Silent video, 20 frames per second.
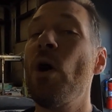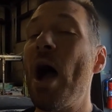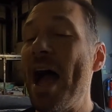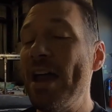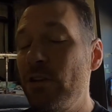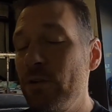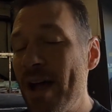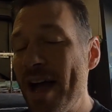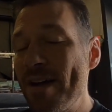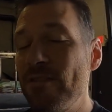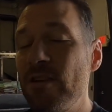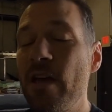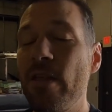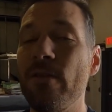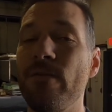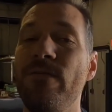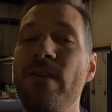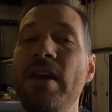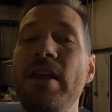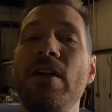I do have
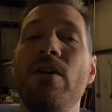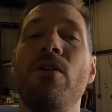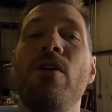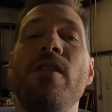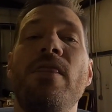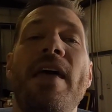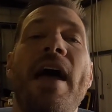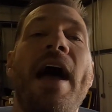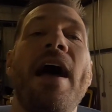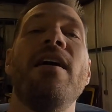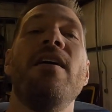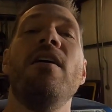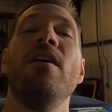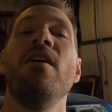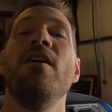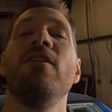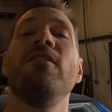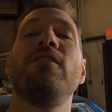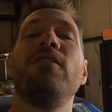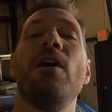another video on that.
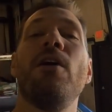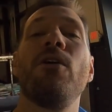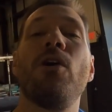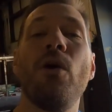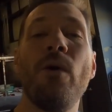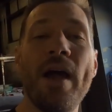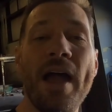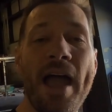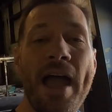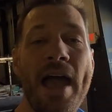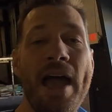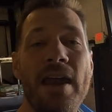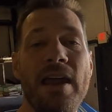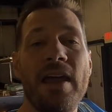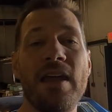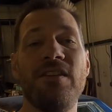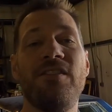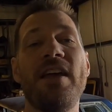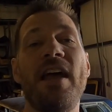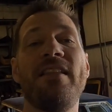So go ahead
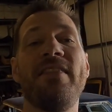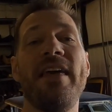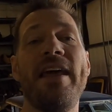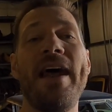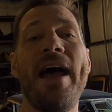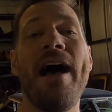and check that